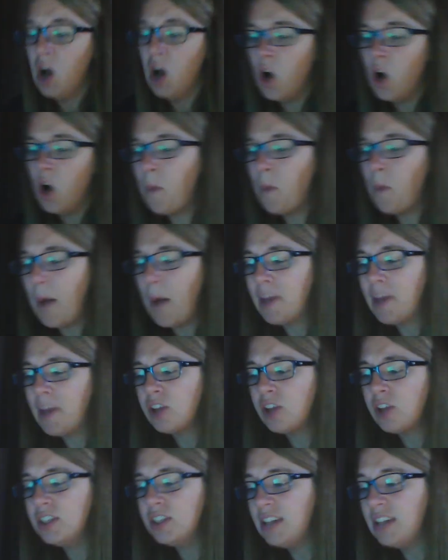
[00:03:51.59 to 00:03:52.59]
Oh, Papa, I
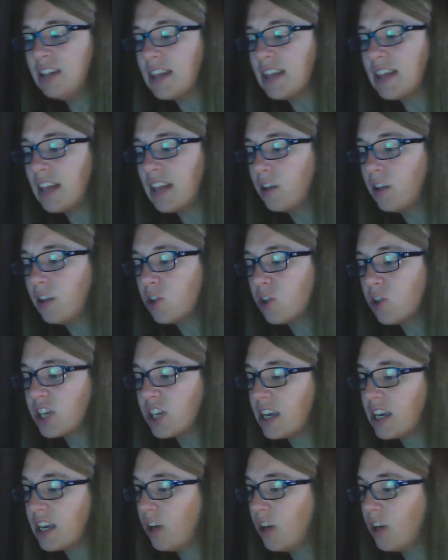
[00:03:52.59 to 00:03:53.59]
couldn't let that little
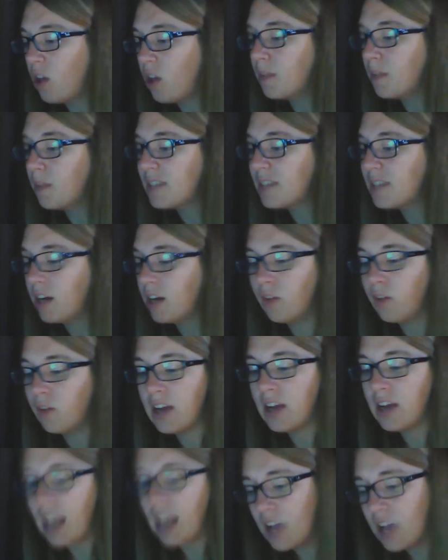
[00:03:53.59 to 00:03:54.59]
chicken get all upset over
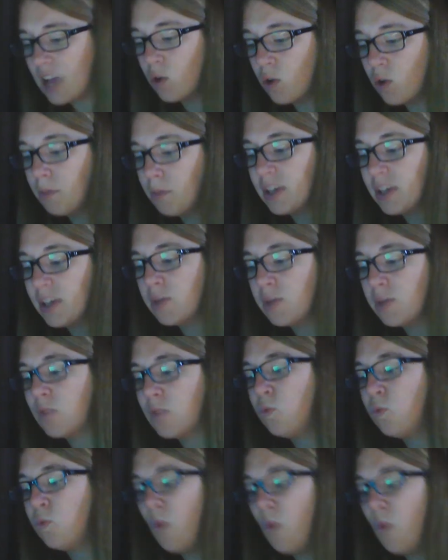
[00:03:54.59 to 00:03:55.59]
an acorn. Please read
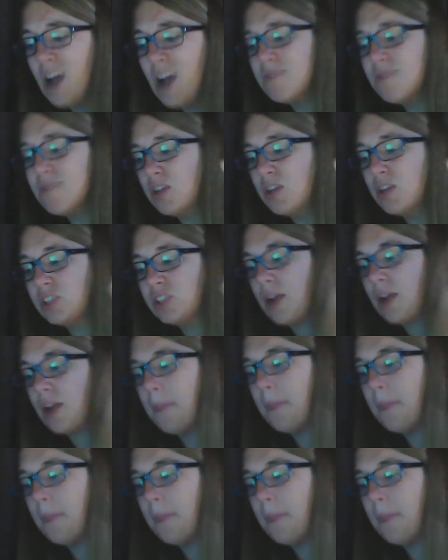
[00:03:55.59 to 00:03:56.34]
one more story.